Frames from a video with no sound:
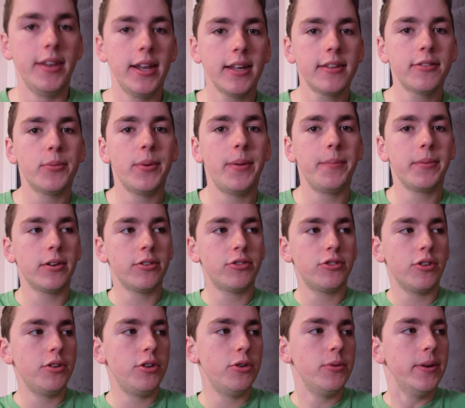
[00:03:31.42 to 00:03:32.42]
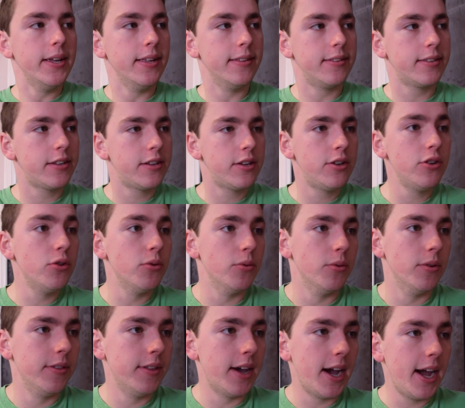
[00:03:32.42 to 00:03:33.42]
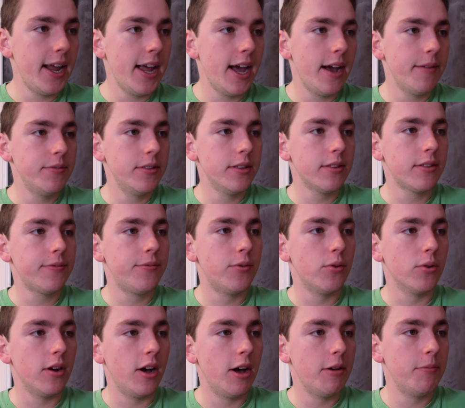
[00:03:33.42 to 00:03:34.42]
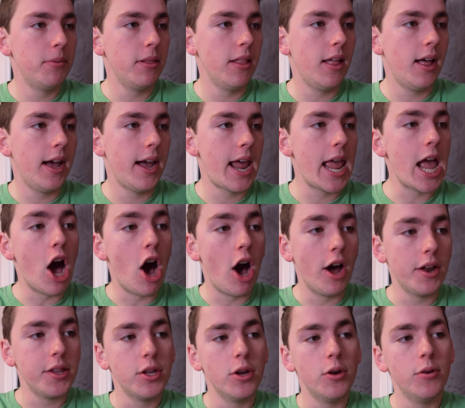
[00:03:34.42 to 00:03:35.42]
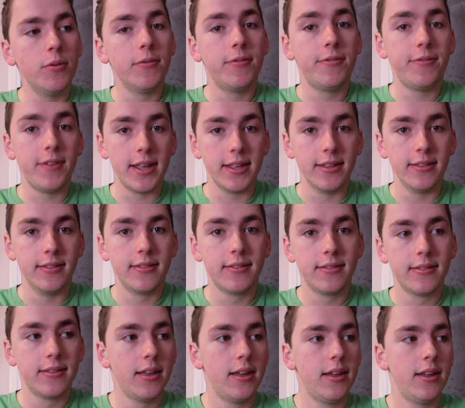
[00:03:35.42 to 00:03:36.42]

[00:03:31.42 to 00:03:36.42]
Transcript: next one I'm going to show you is Q. I have this for apply audio fades.